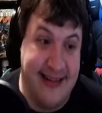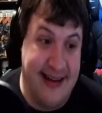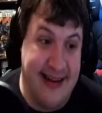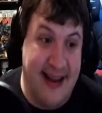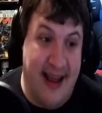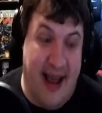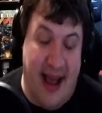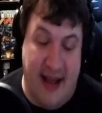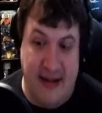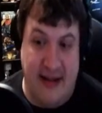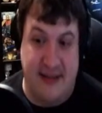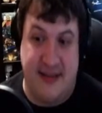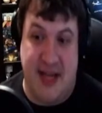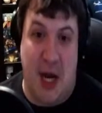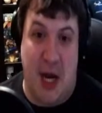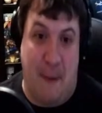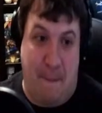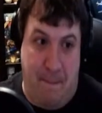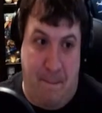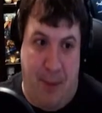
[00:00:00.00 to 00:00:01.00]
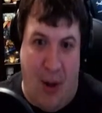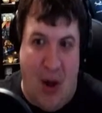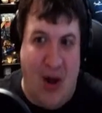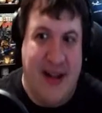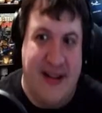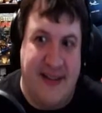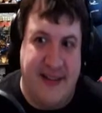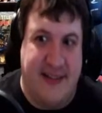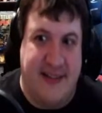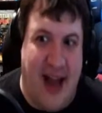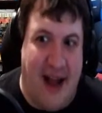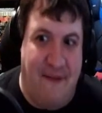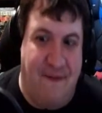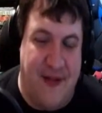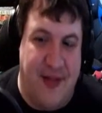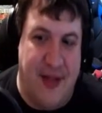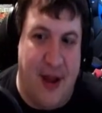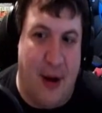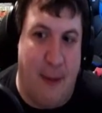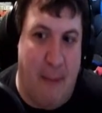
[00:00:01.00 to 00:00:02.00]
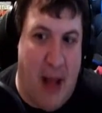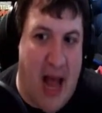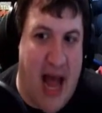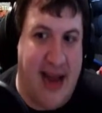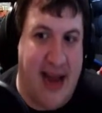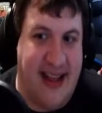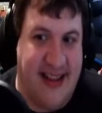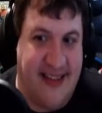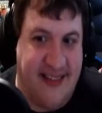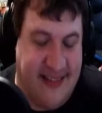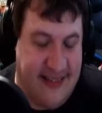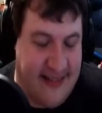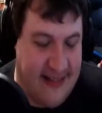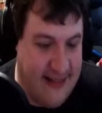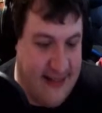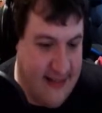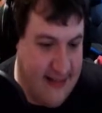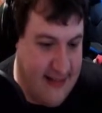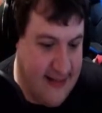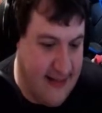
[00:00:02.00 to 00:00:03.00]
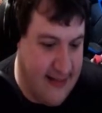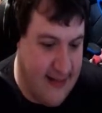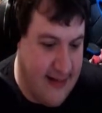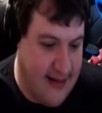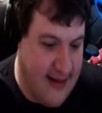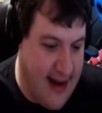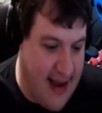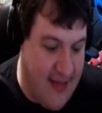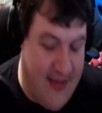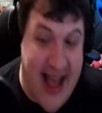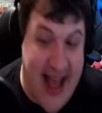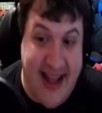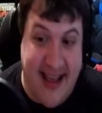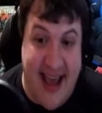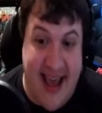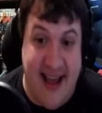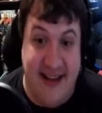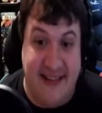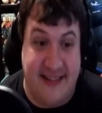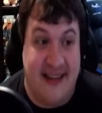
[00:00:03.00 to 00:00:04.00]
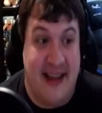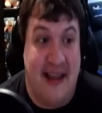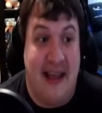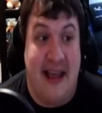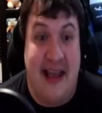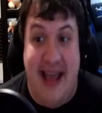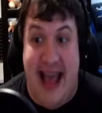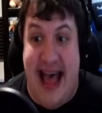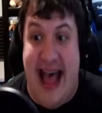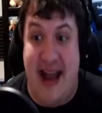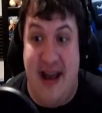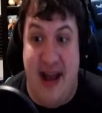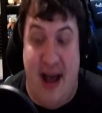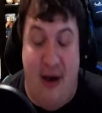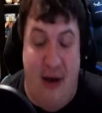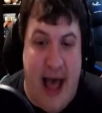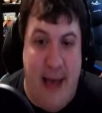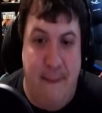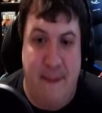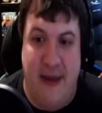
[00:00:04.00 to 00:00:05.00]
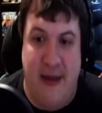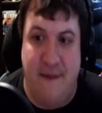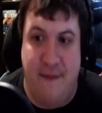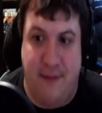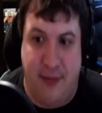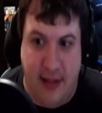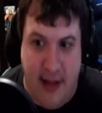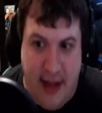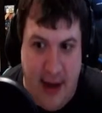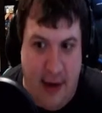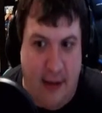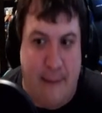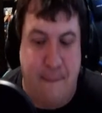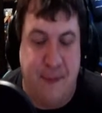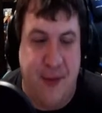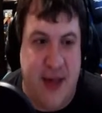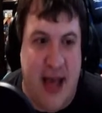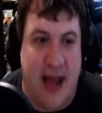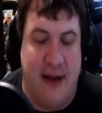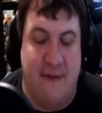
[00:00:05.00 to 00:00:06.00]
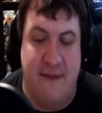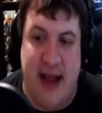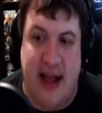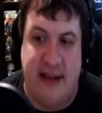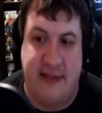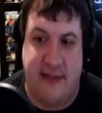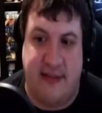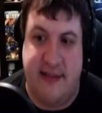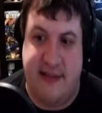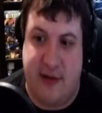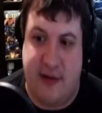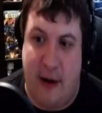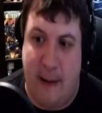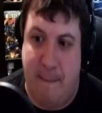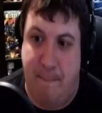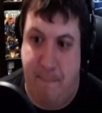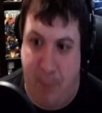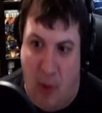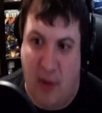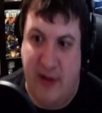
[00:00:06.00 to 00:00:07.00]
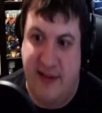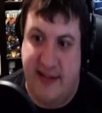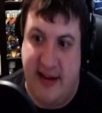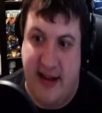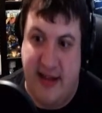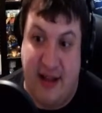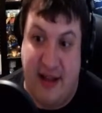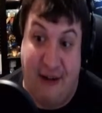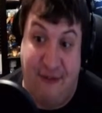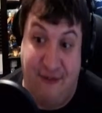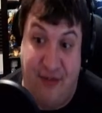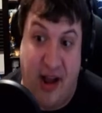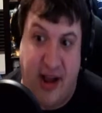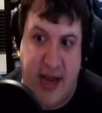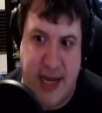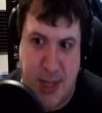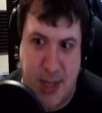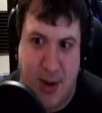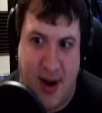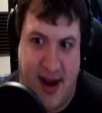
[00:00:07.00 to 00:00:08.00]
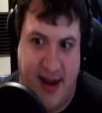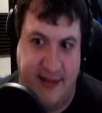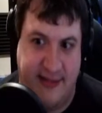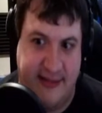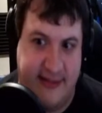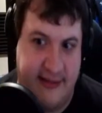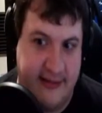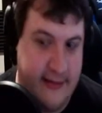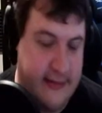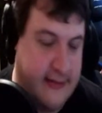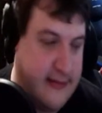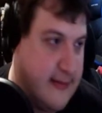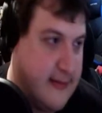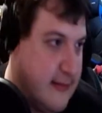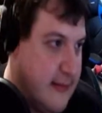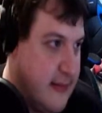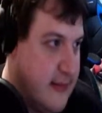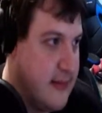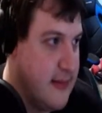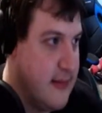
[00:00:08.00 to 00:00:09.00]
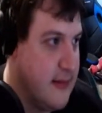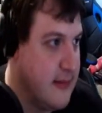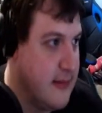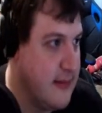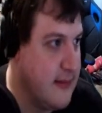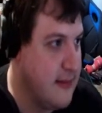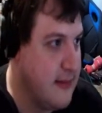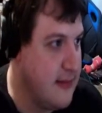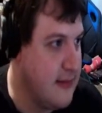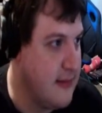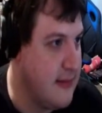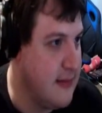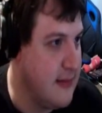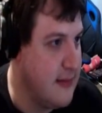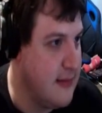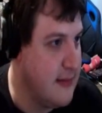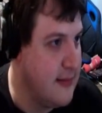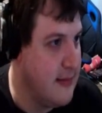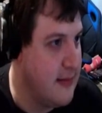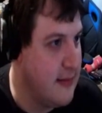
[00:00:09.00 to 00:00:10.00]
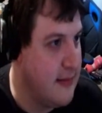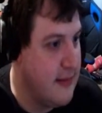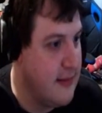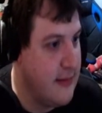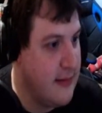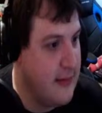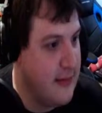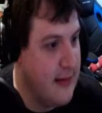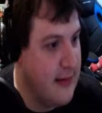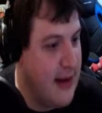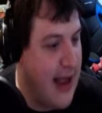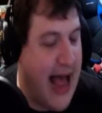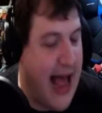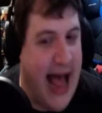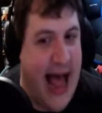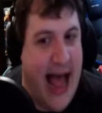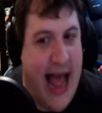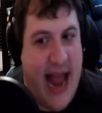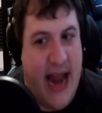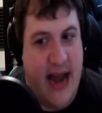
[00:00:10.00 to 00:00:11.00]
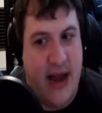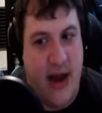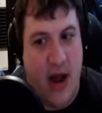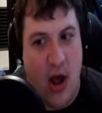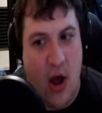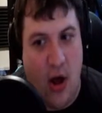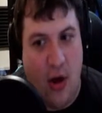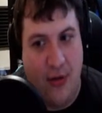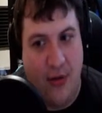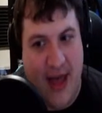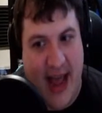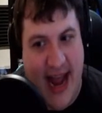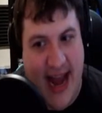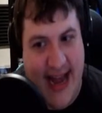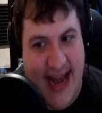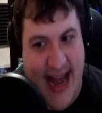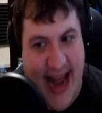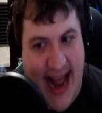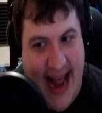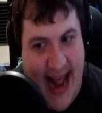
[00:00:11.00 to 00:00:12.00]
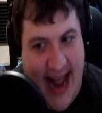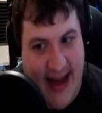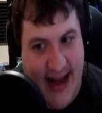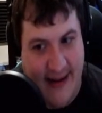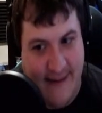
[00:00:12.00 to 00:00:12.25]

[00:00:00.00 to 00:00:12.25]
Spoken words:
Unless they are putting stuff in their bodies. In that case, yeah, no, I'd be a little upset if Nestle started poisoning their fucking drinks. I know they did.